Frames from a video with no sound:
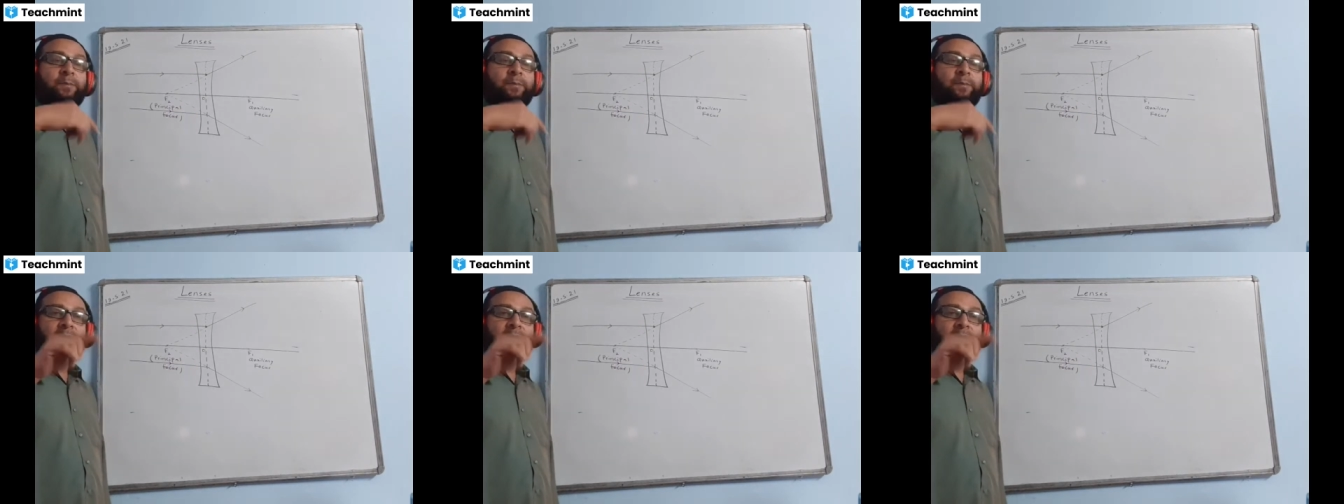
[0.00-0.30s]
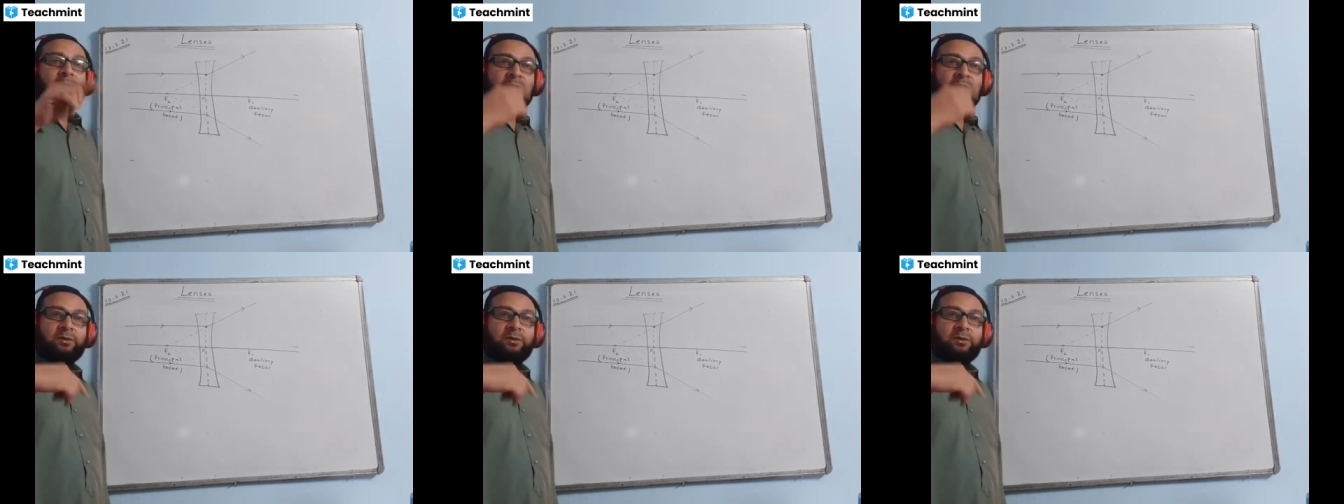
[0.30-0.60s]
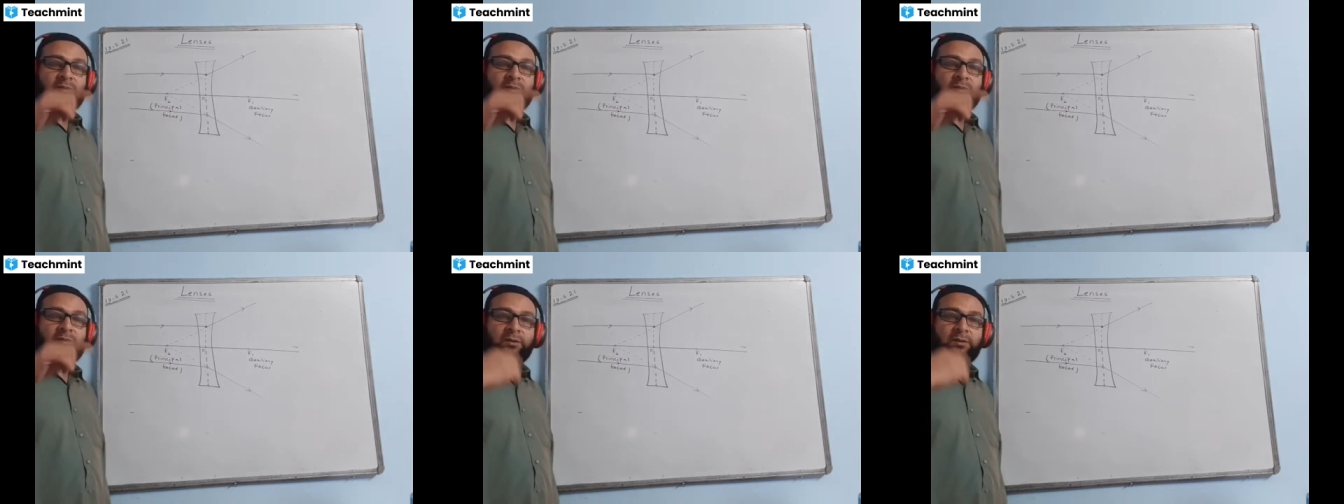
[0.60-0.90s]
Appears
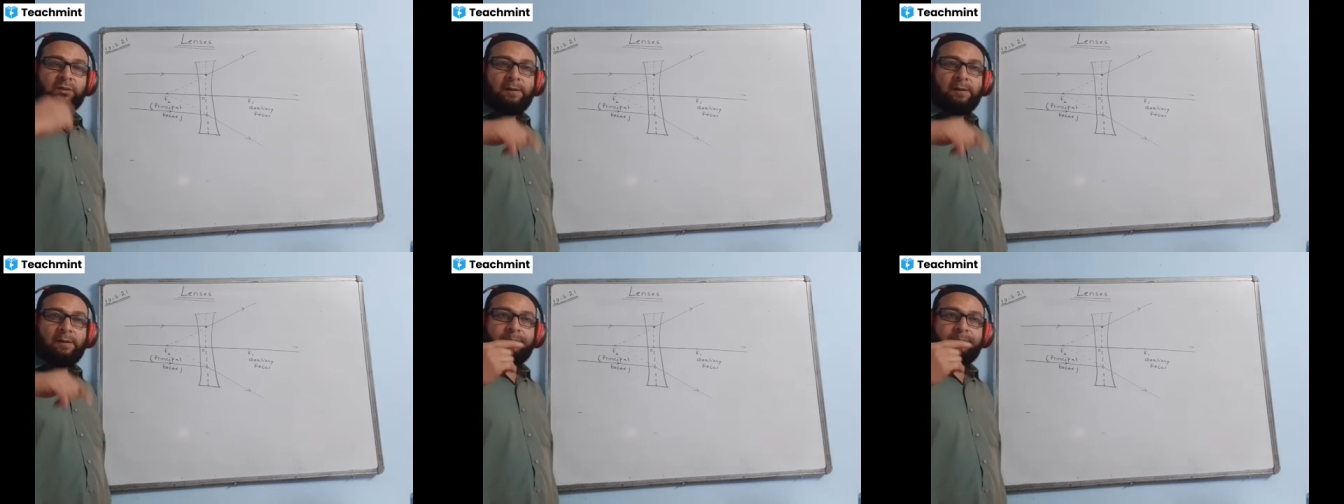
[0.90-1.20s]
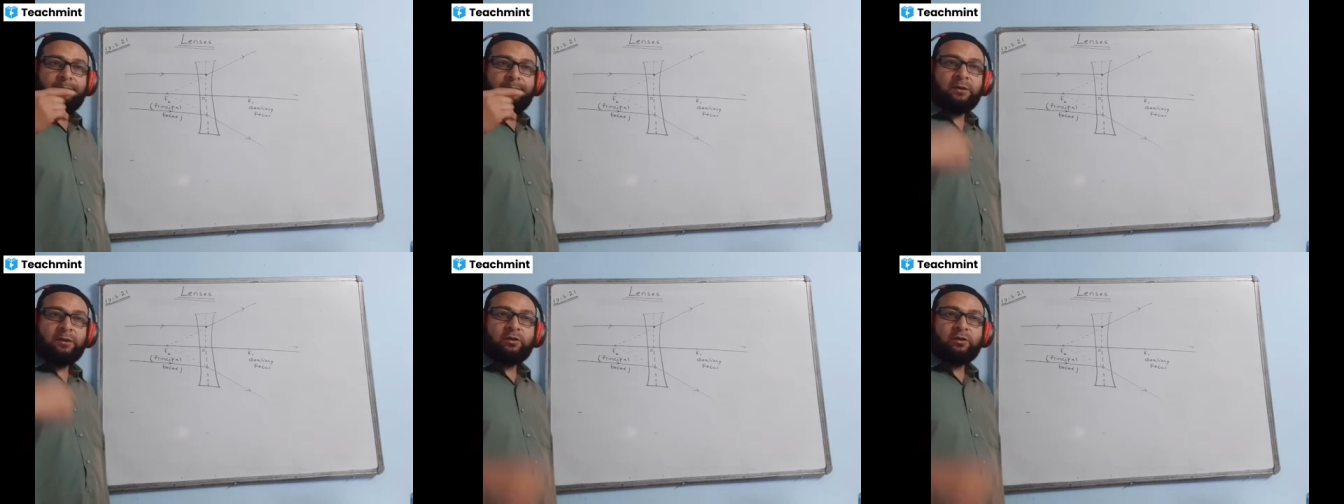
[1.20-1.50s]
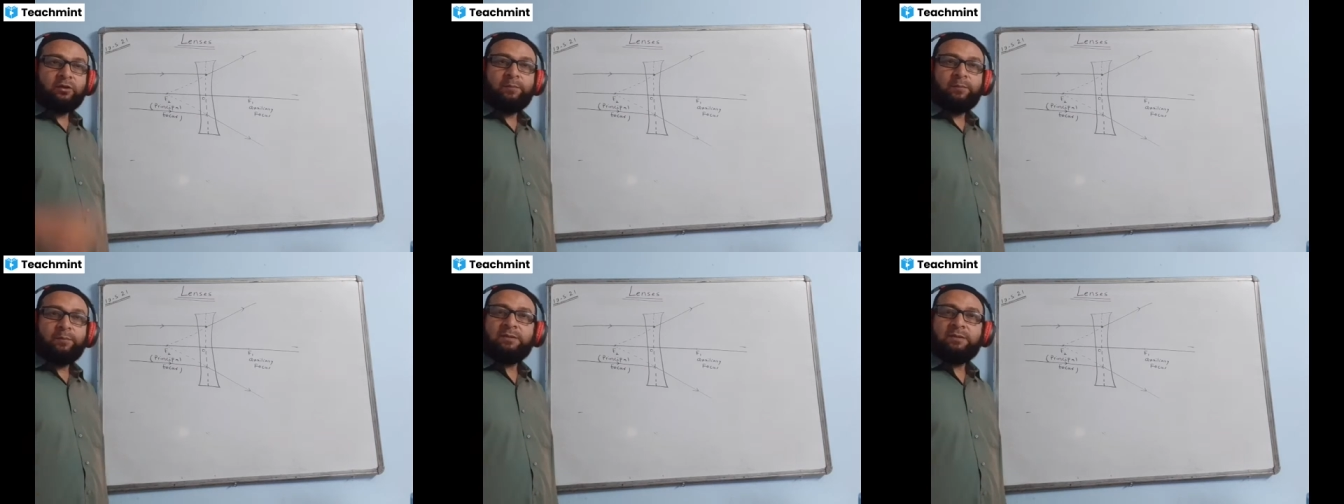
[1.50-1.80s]
to pass. We use
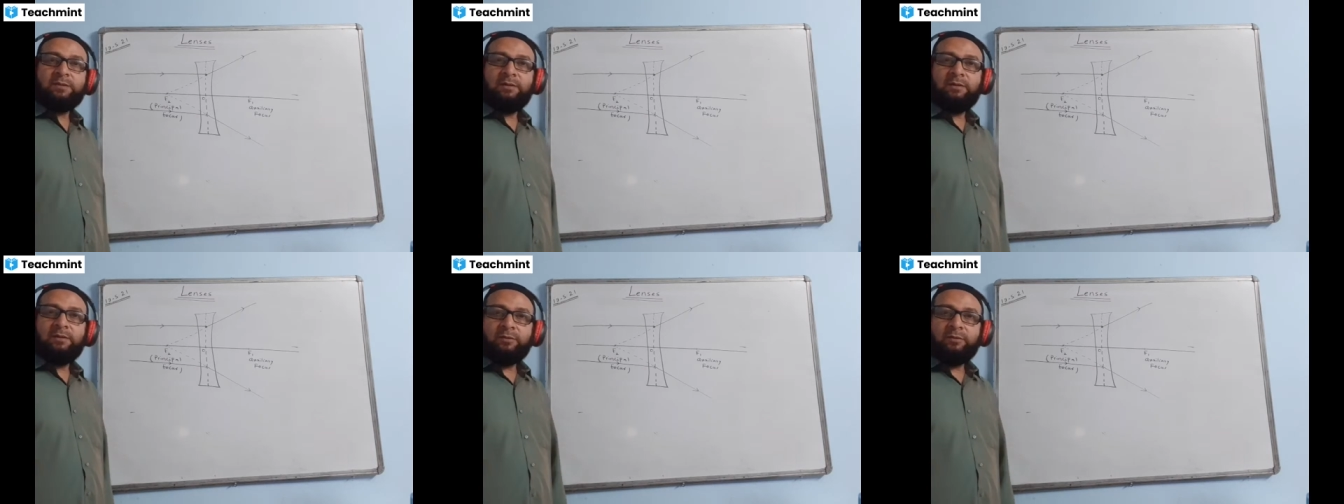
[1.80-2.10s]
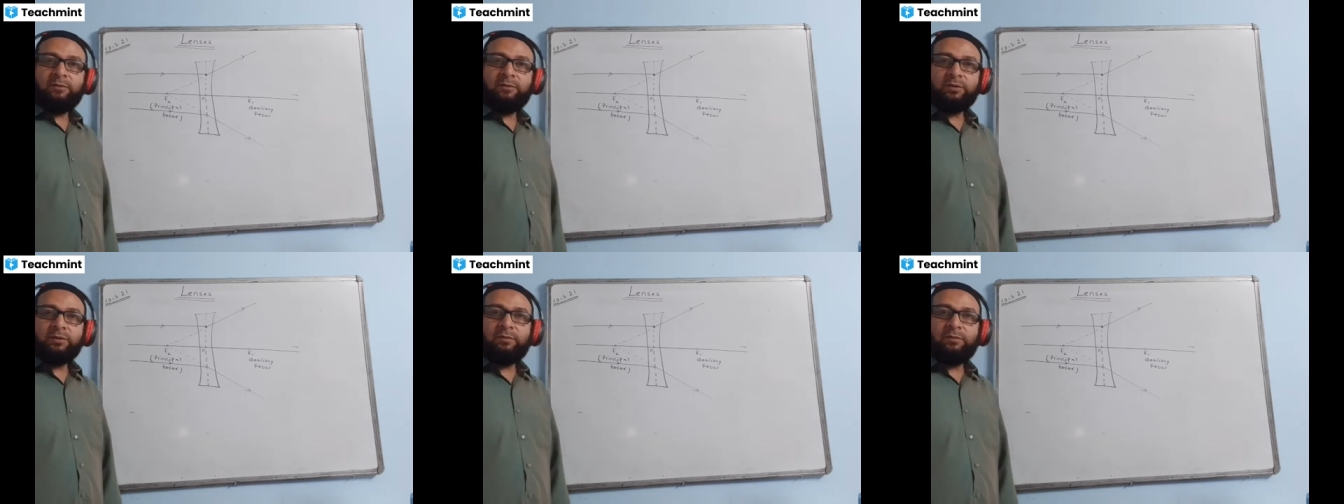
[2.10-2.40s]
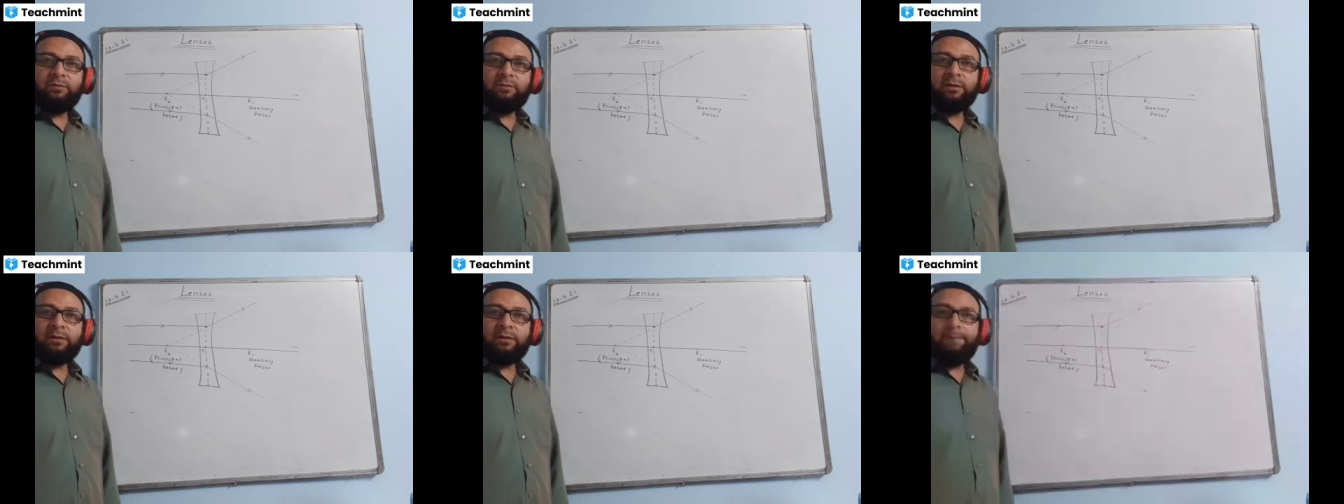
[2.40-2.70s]
the word appears to
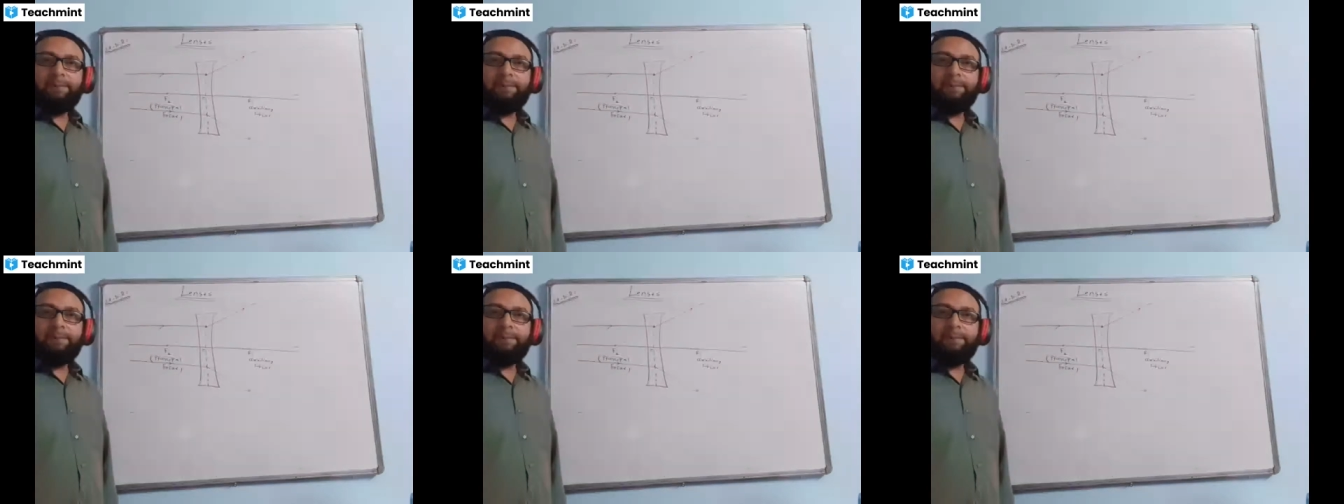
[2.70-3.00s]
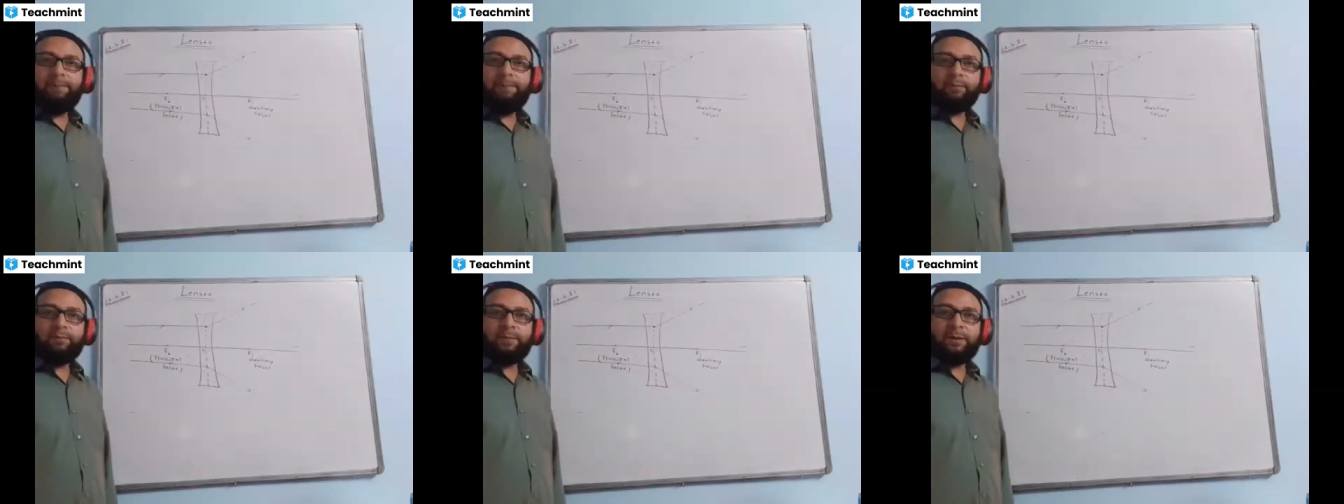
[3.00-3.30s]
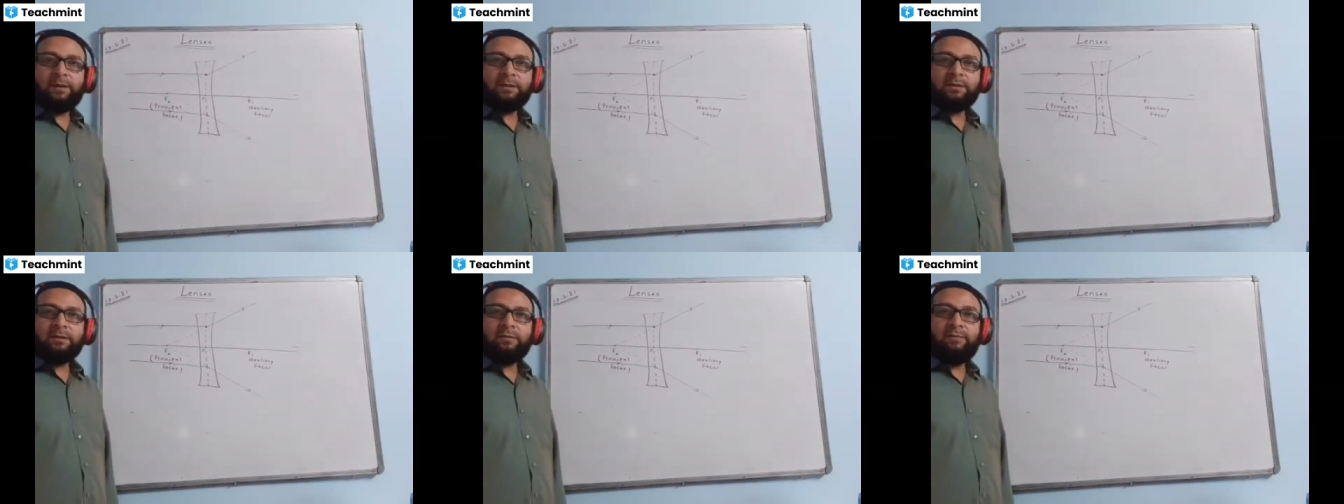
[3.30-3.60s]
pass. We will not say
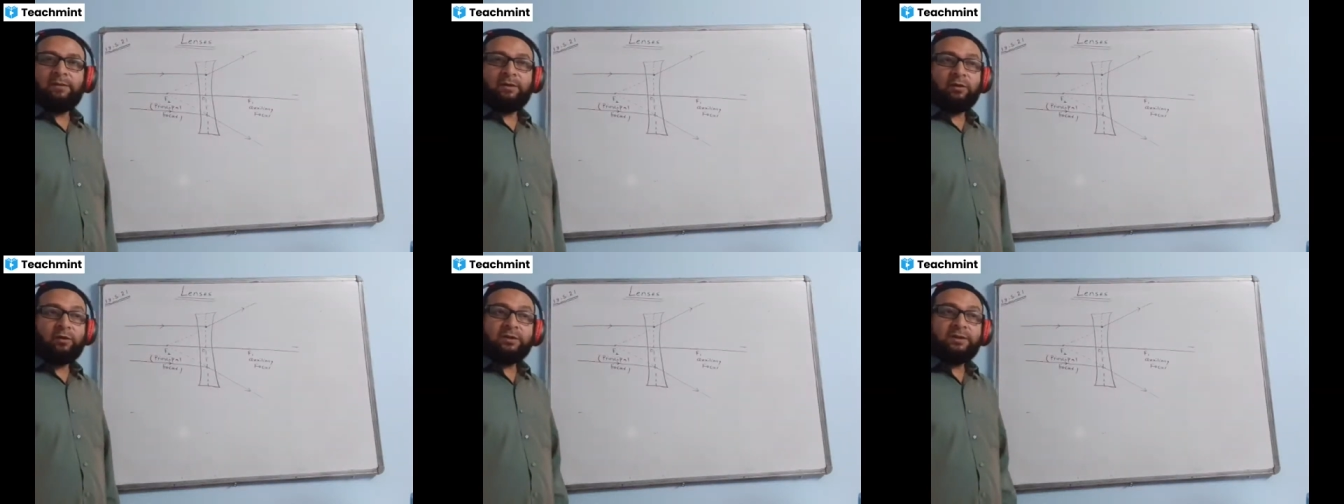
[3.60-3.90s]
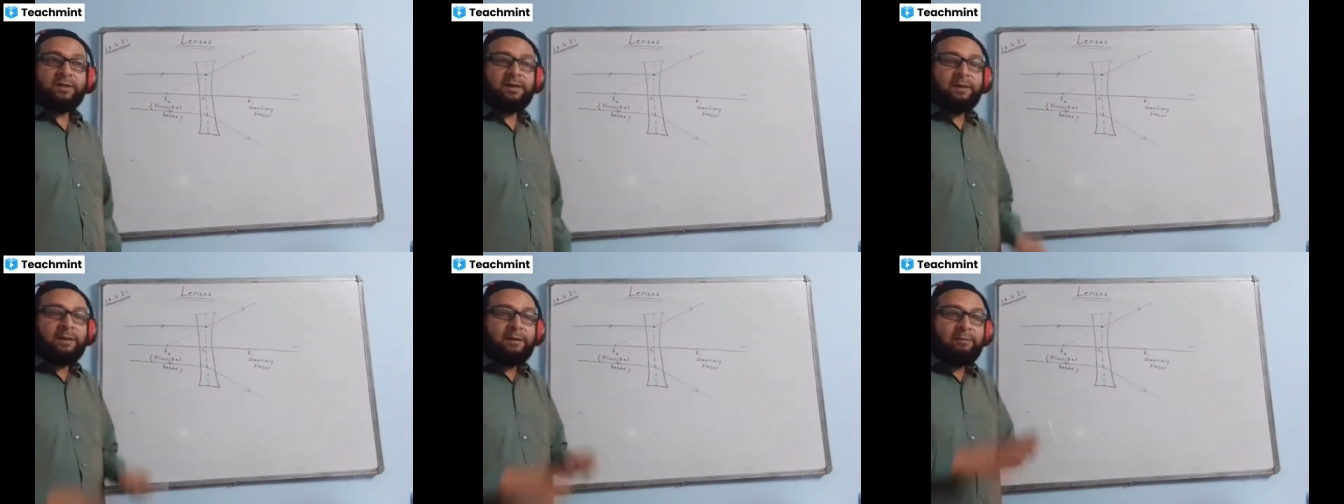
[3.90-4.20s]
passes,